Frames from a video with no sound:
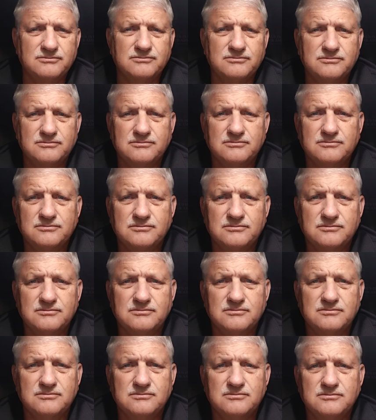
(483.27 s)

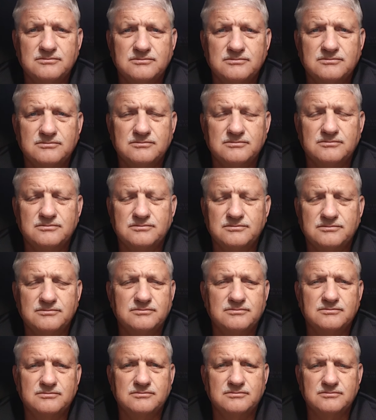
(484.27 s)

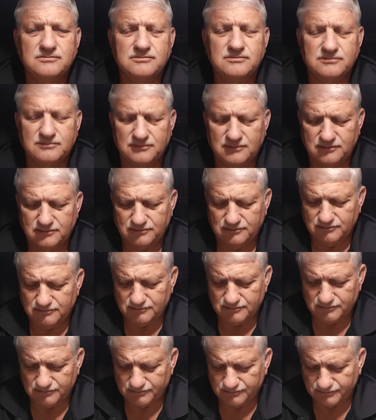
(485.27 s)

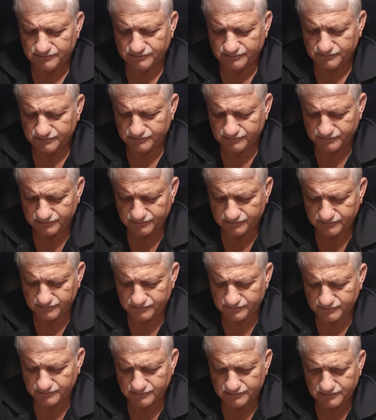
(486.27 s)

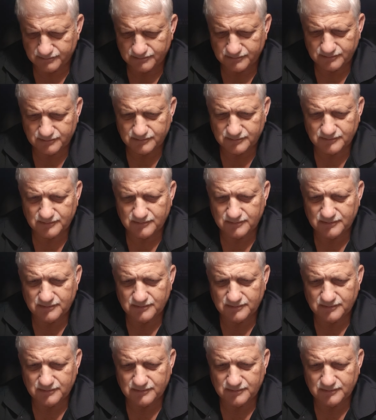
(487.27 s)
Nothing is said.